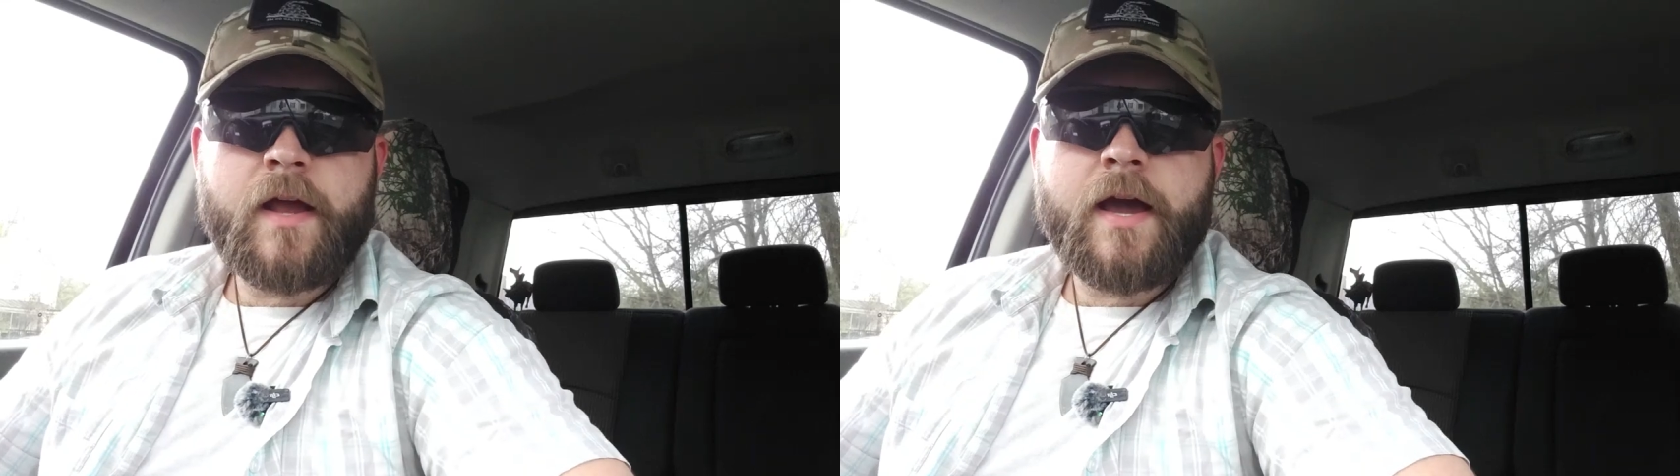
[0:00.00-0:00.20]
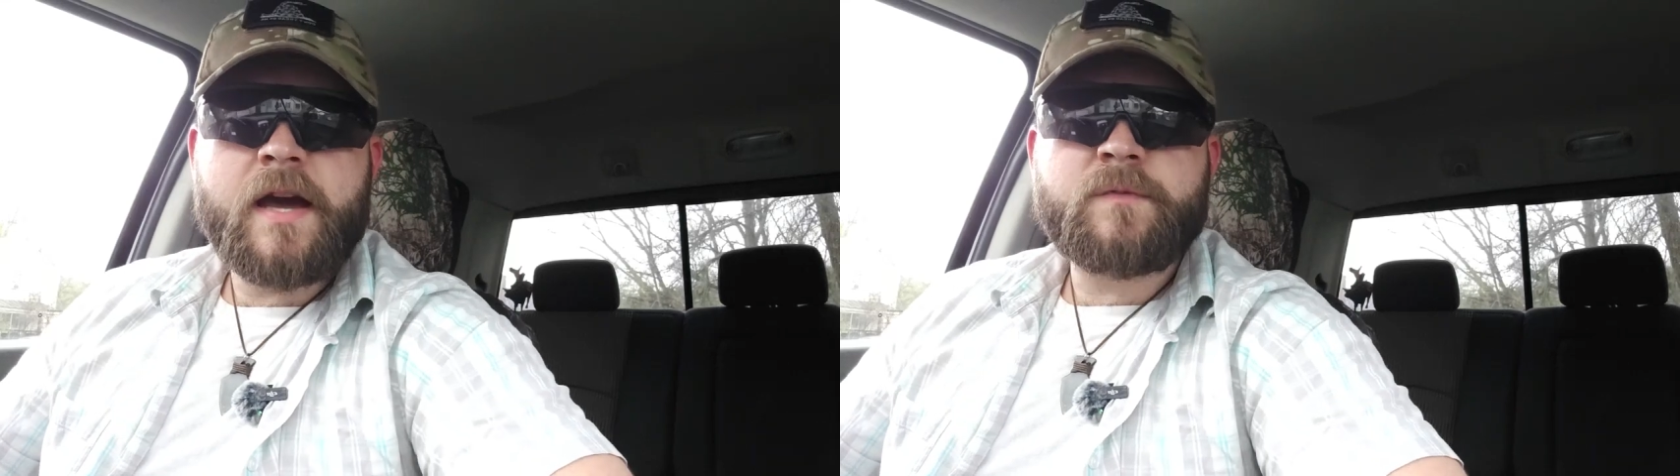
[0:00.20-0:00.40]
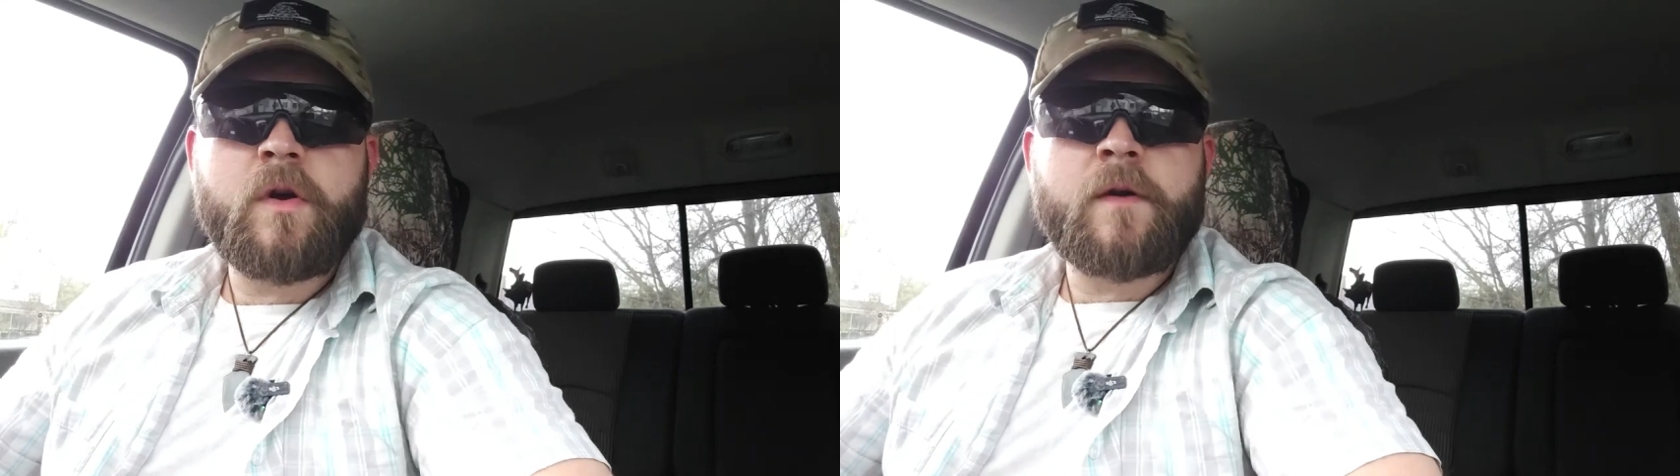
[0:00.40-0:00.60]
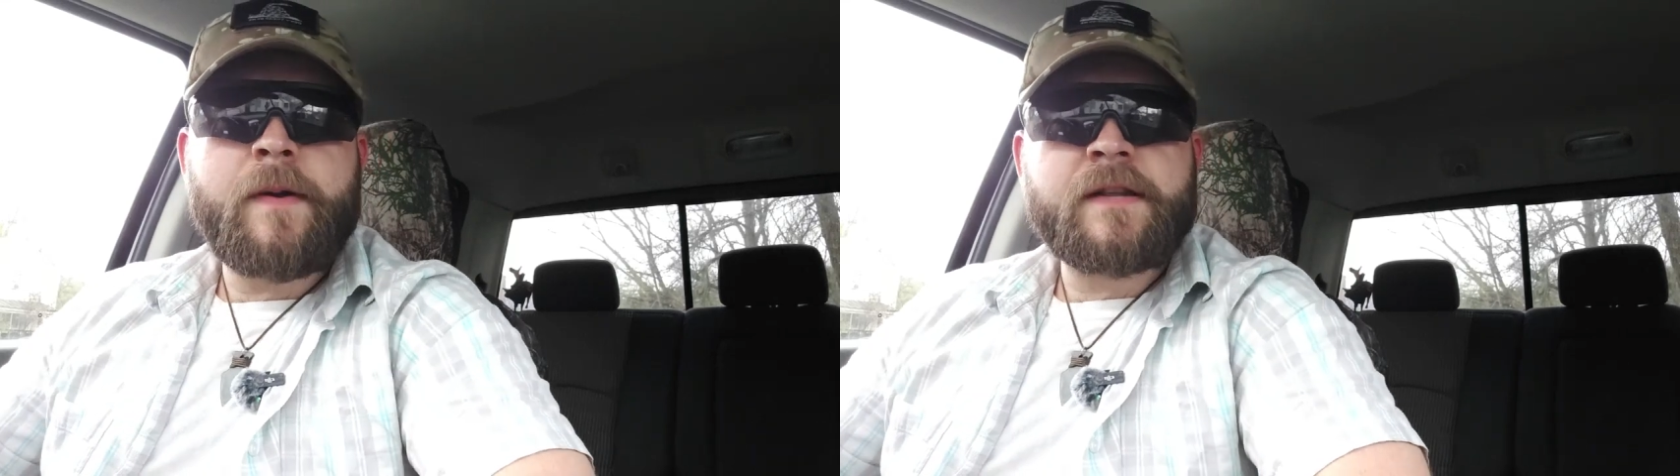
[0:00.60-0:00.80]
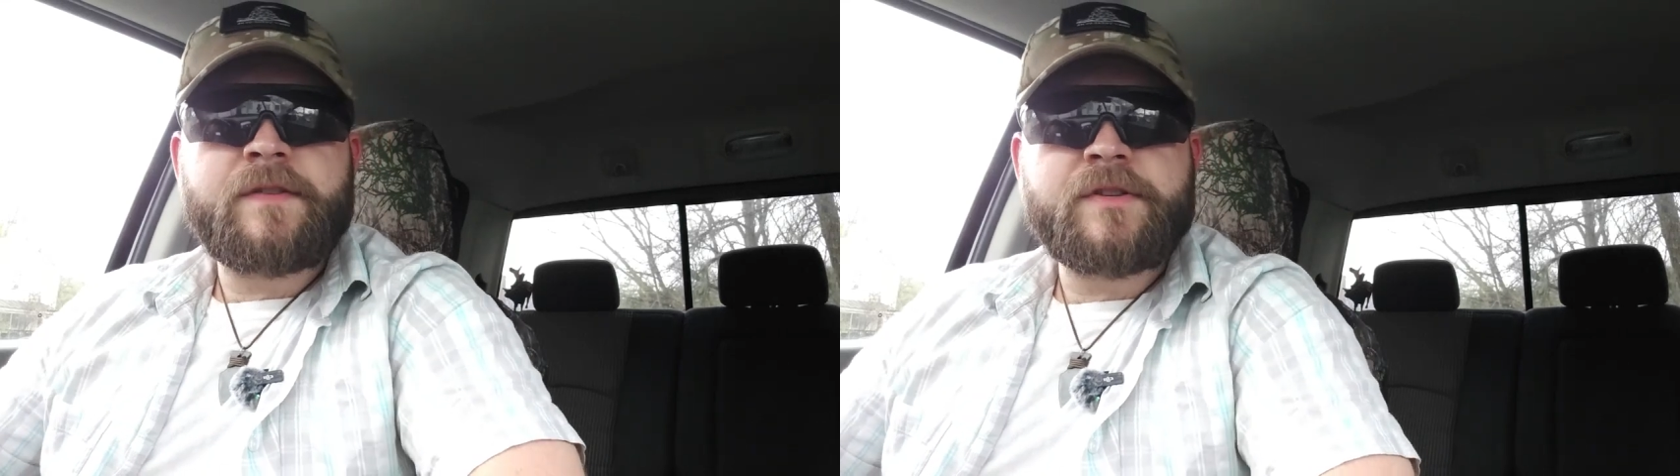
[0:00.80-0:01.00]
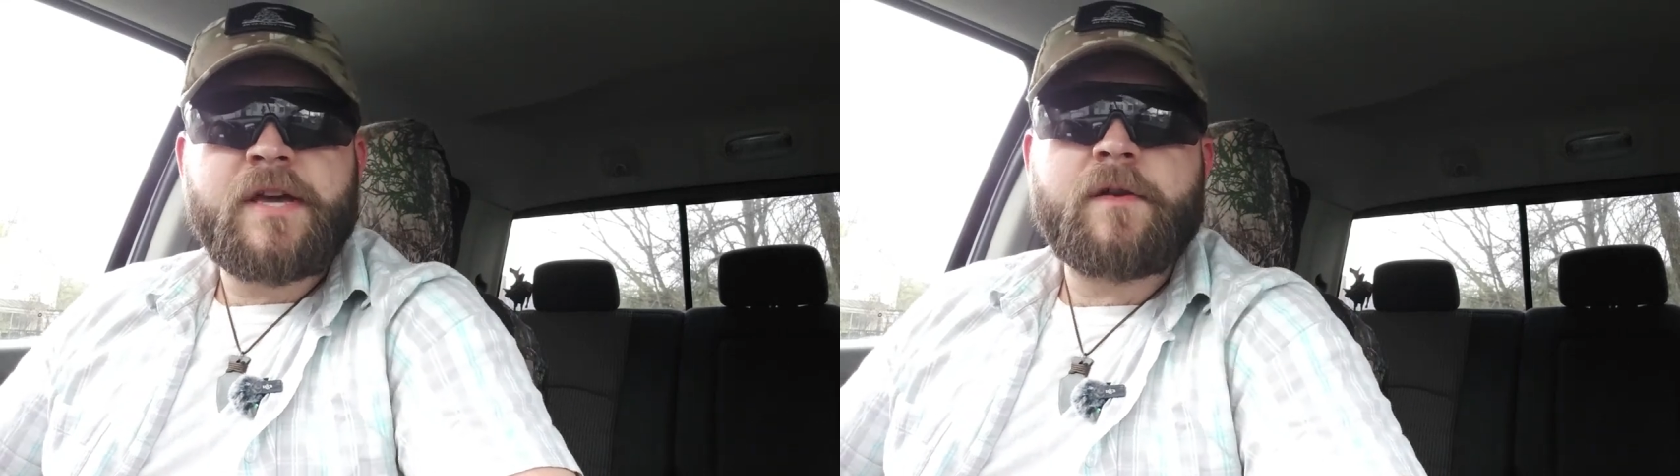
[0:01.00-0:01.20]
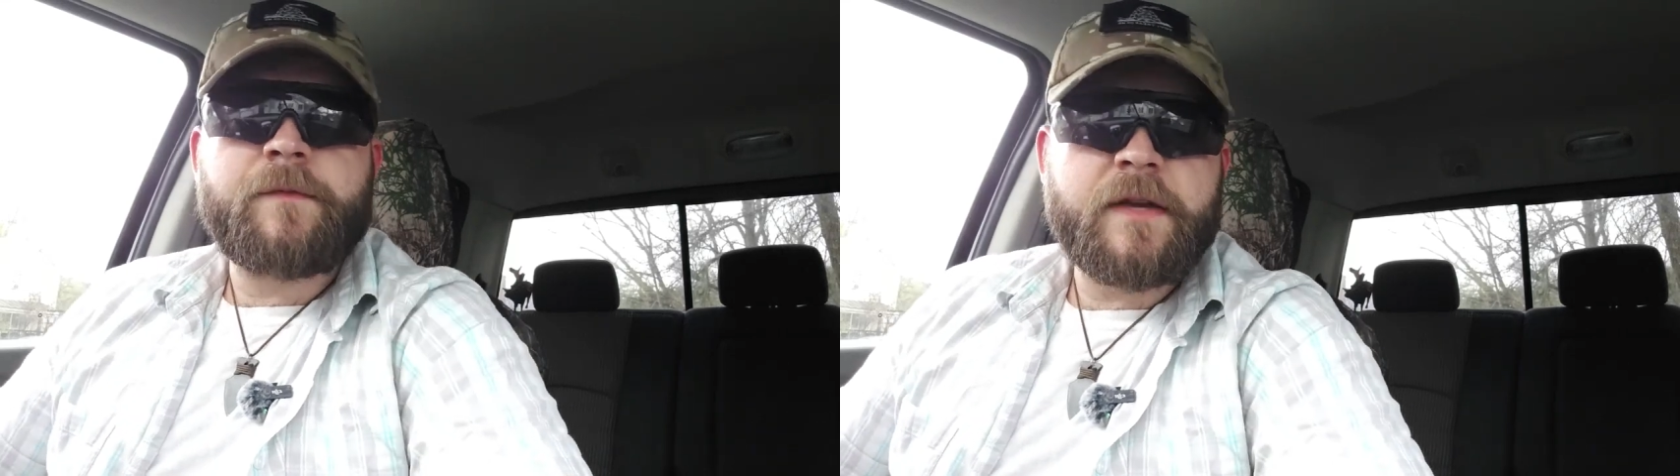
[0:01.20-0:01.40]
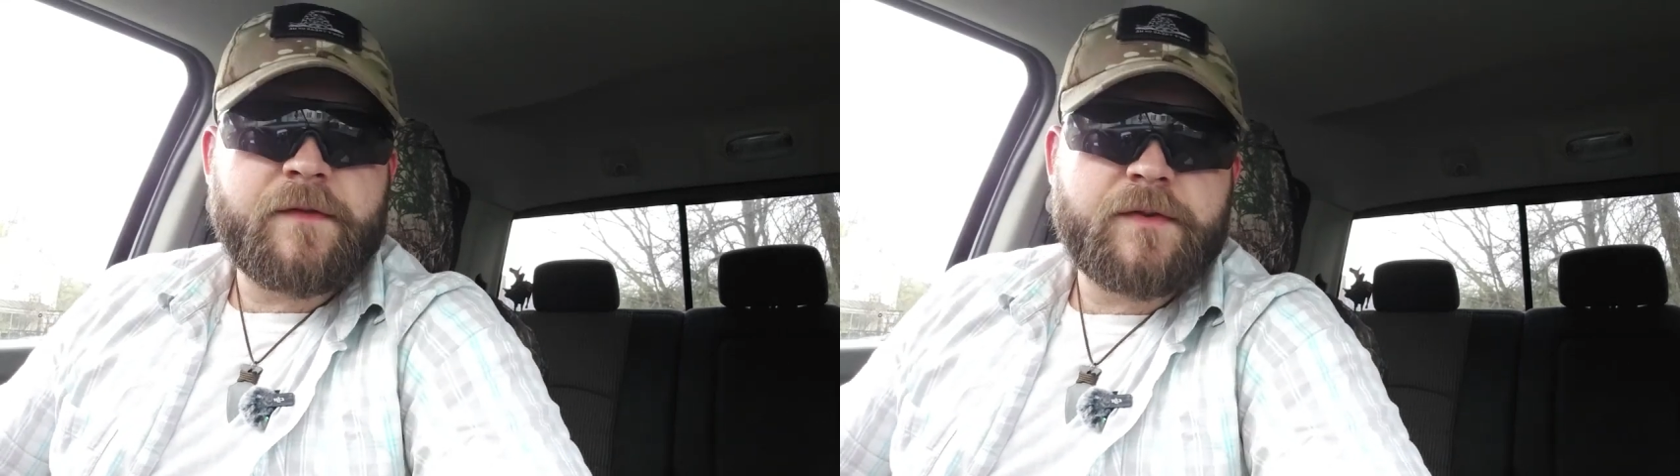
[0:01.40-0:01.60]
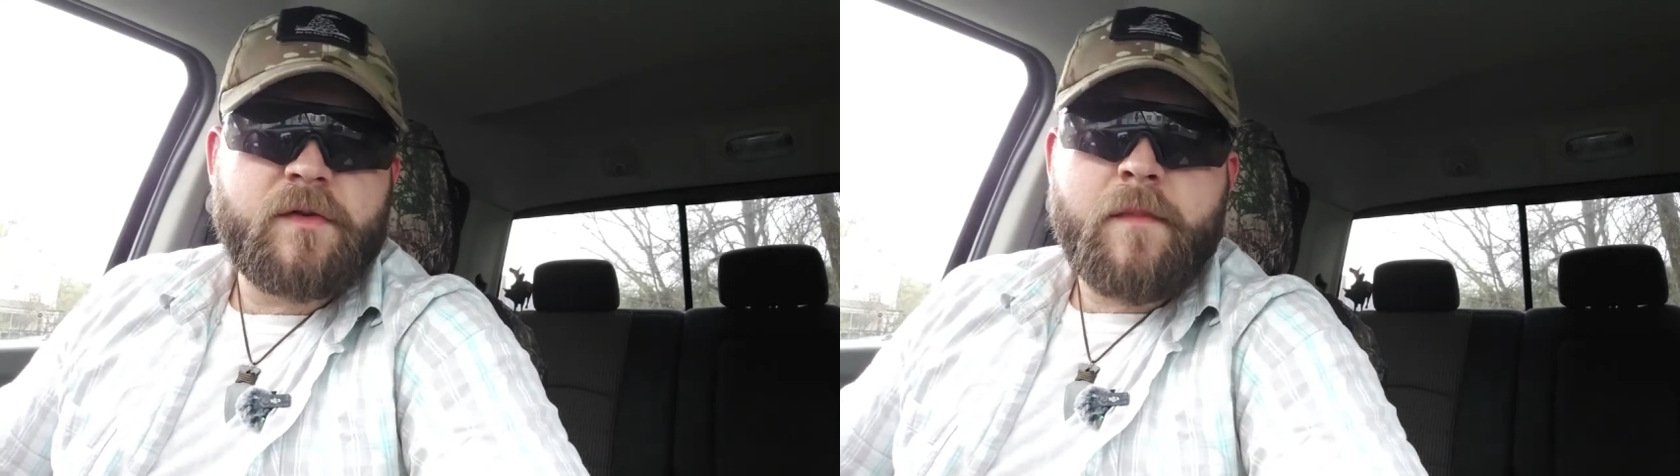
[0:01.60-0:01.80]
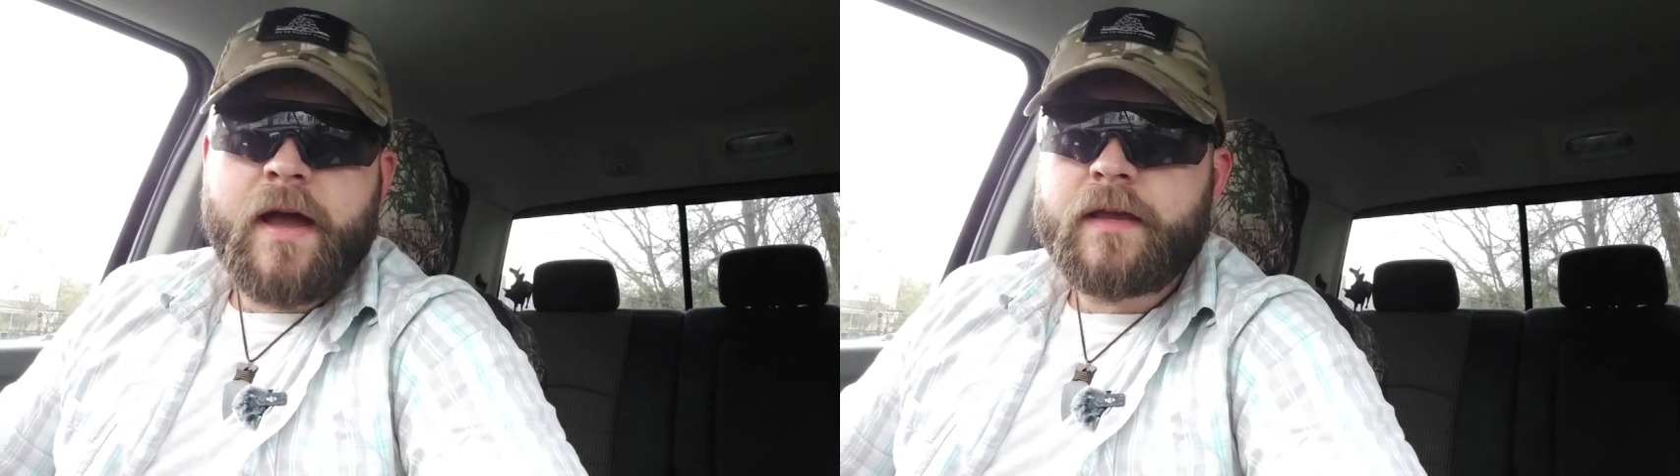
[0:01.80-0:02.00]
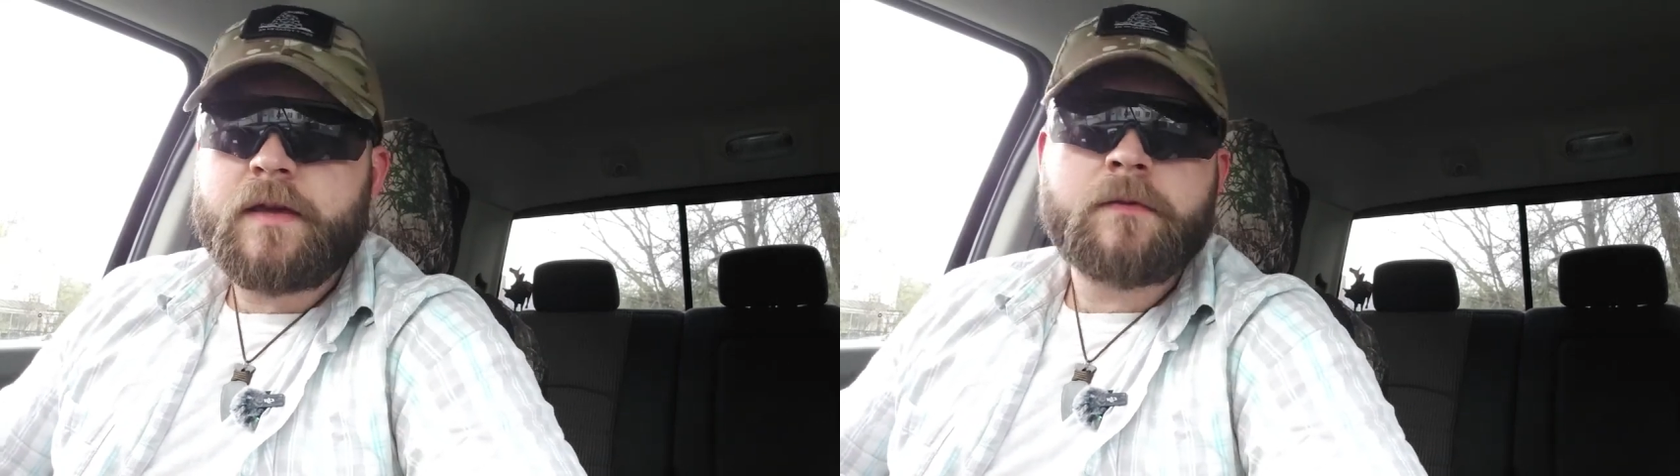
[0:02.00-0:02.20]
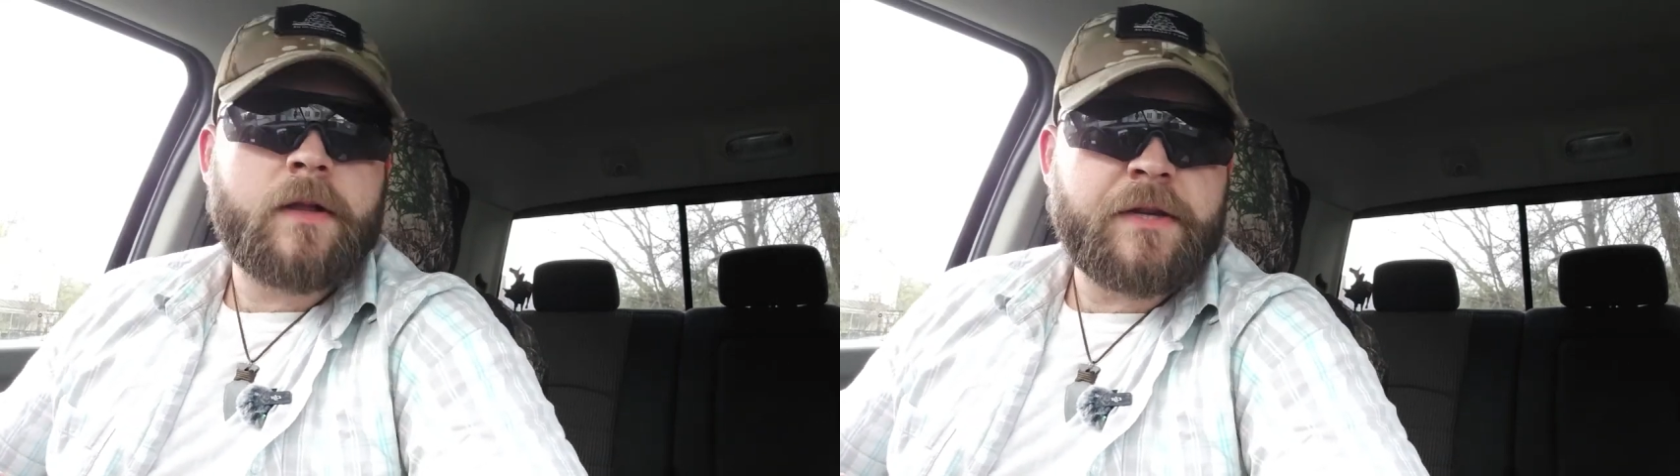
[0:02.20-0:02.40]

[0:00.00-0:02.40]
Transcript: Hey guys, welcome back to the channel. Thanks for tuning back in.